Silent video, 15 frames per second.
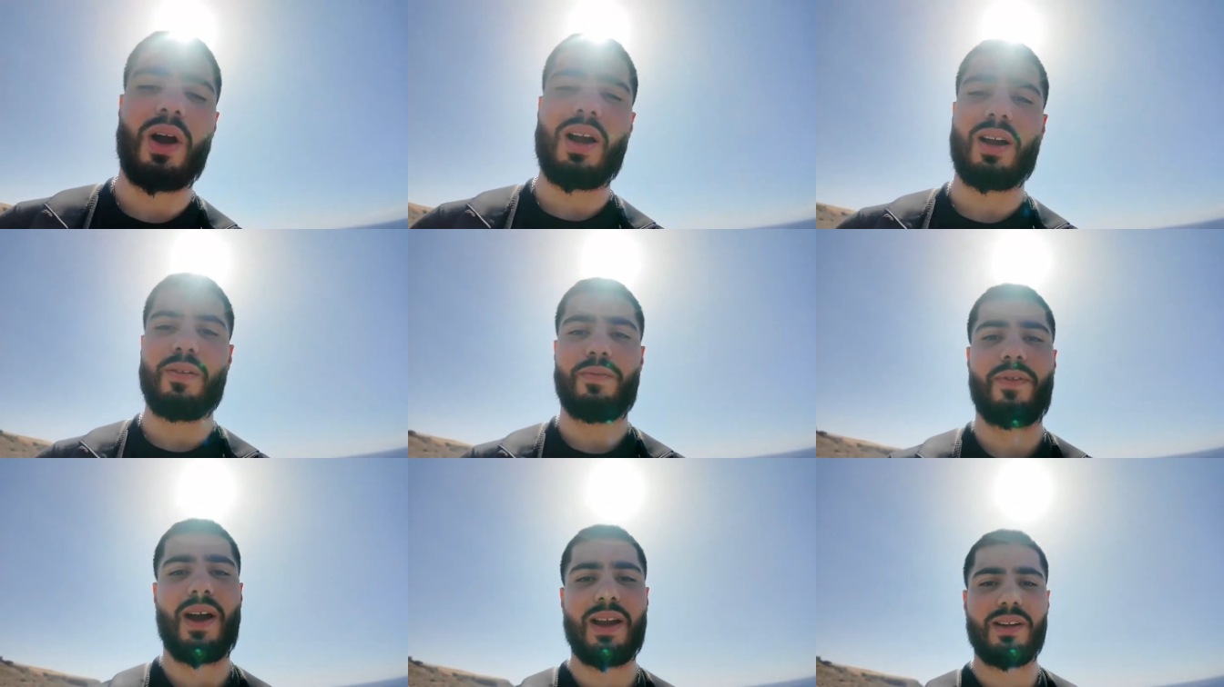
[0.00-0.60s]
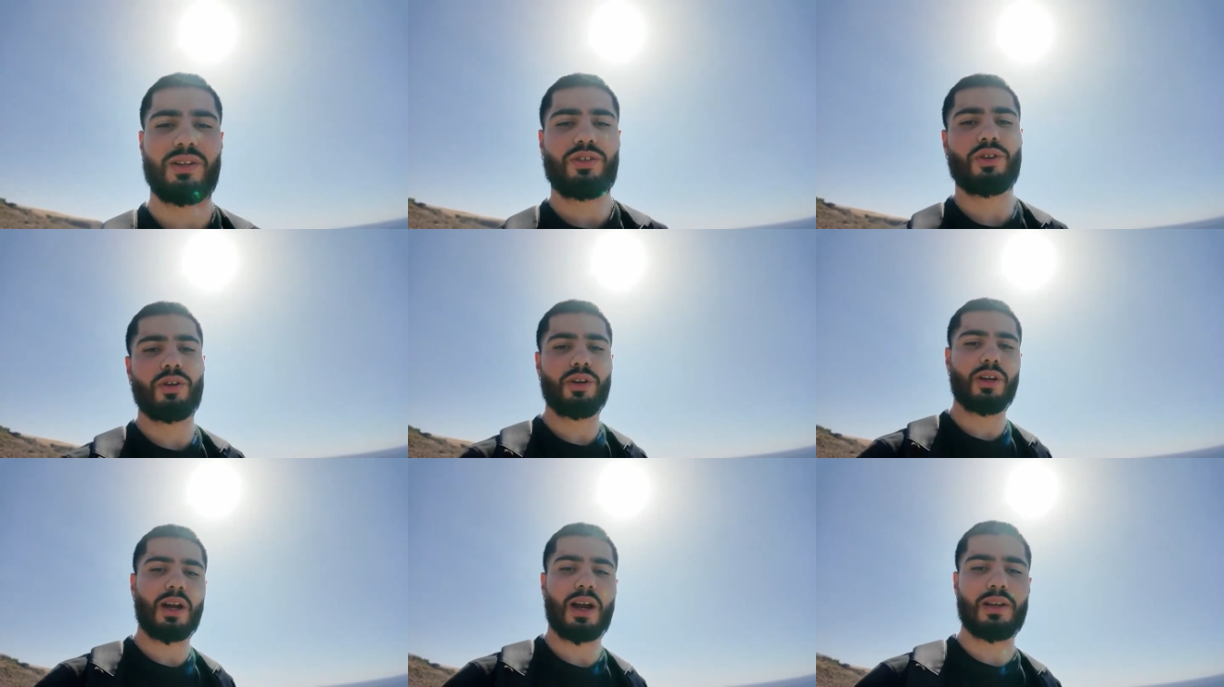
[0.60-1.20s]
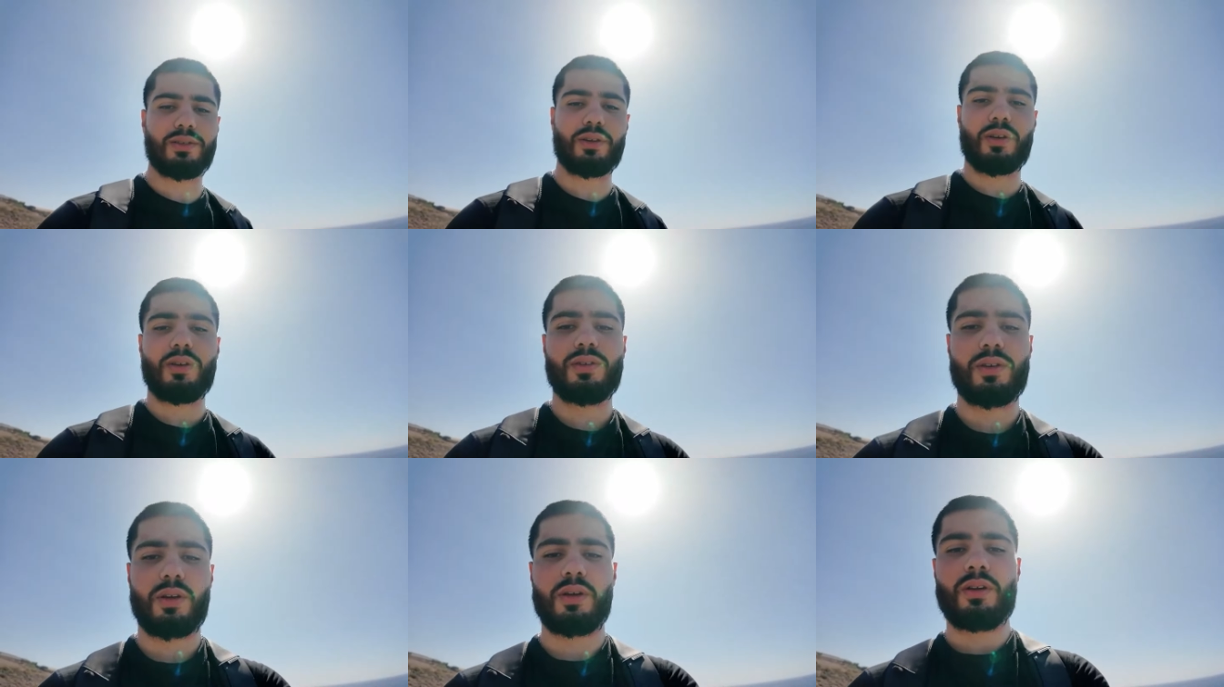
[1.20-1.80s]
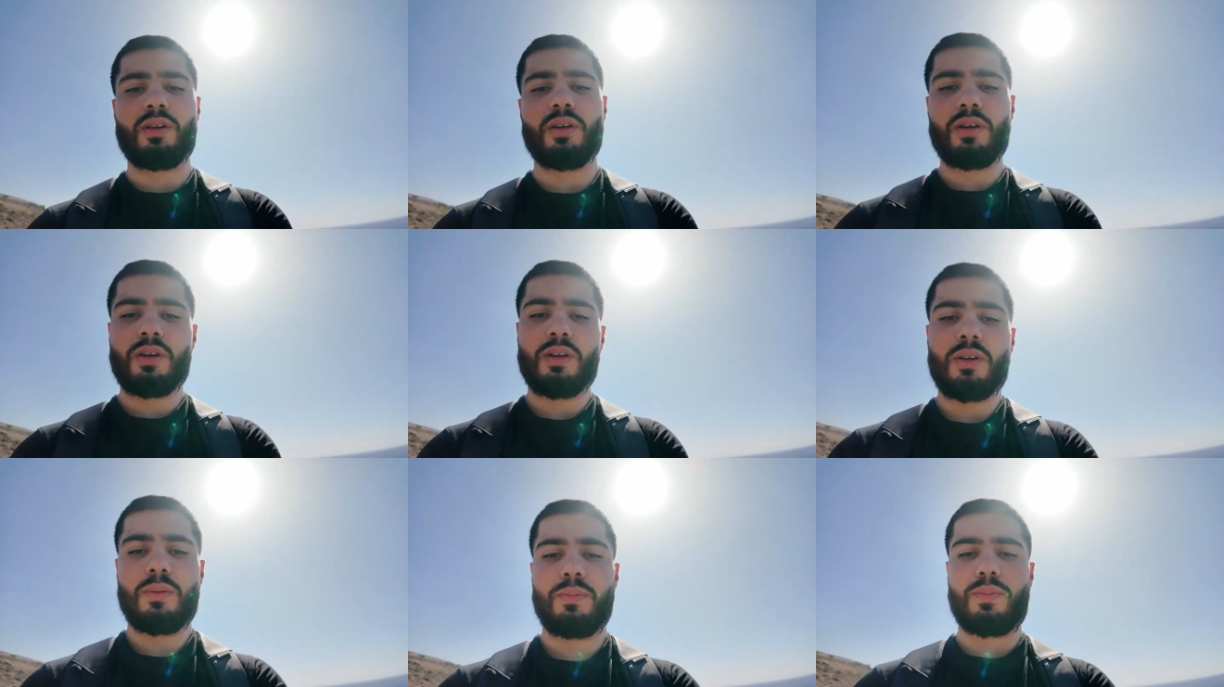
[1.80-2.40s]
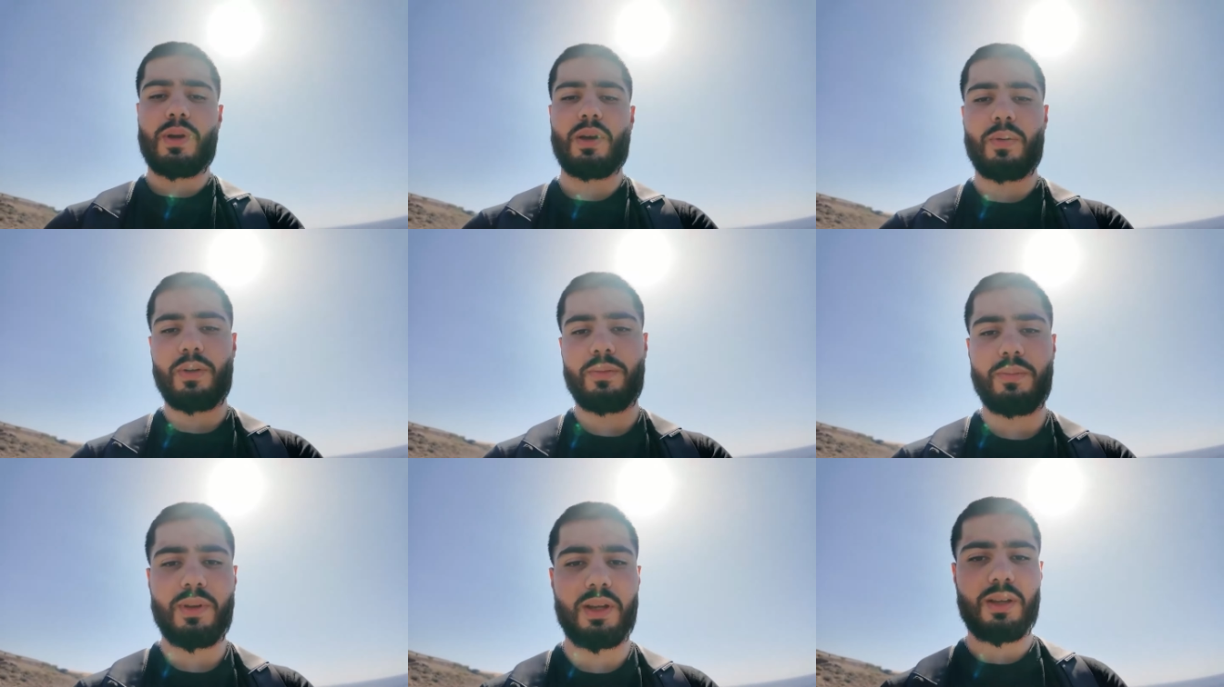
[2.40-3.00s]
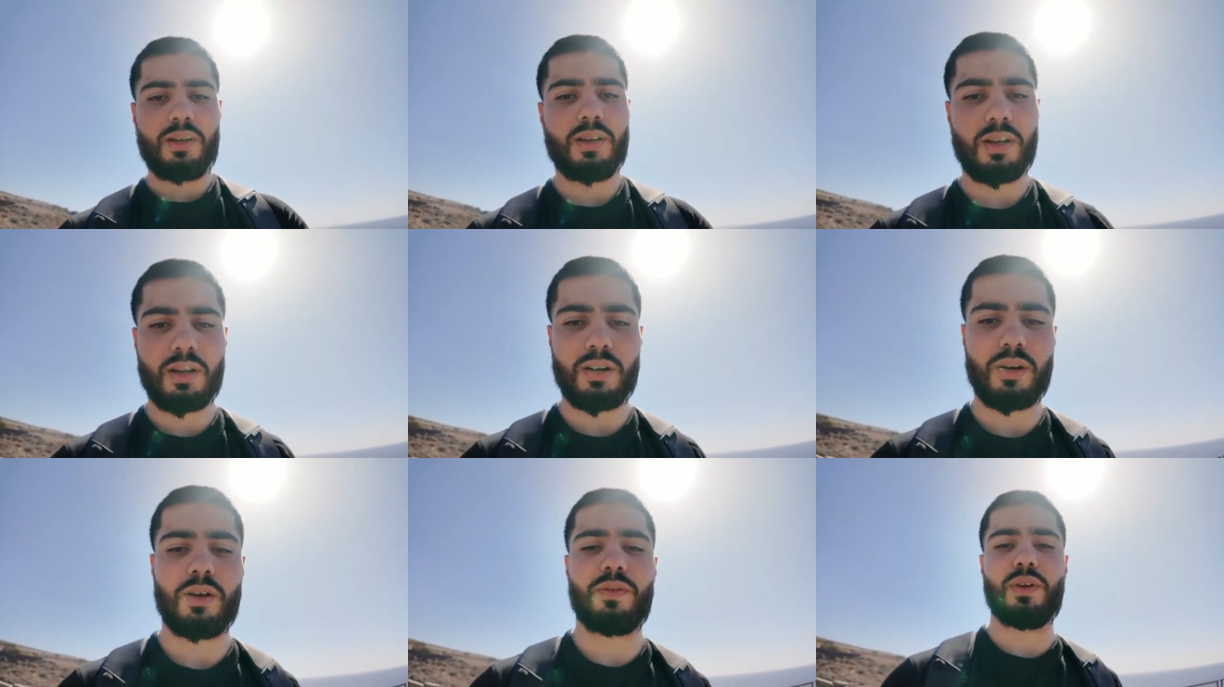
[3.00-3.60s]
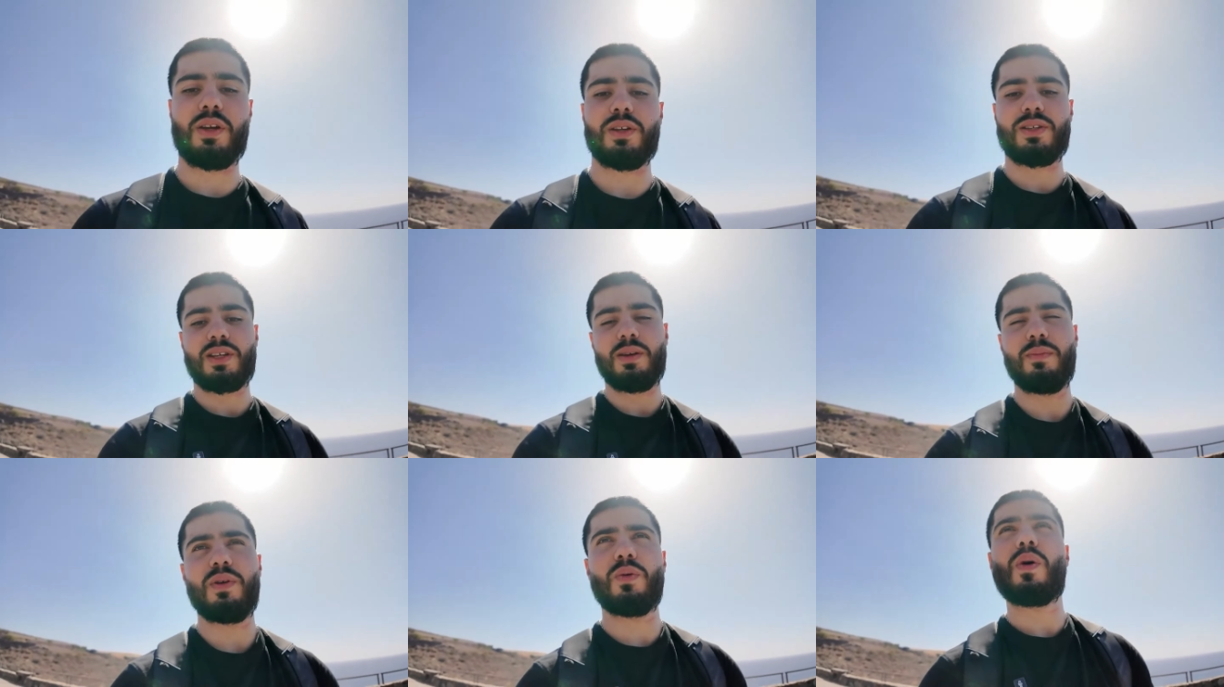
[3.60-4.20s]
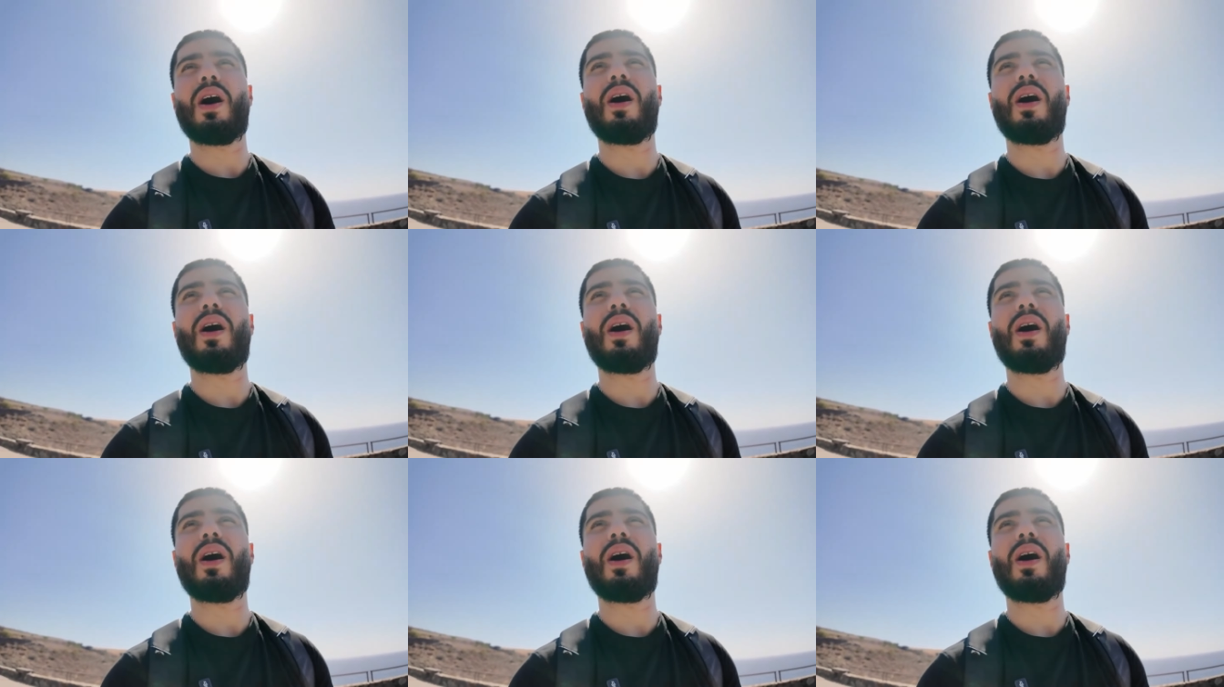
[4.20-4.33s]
what I can find and show you guys though, so bear with me. I don't know if you can see me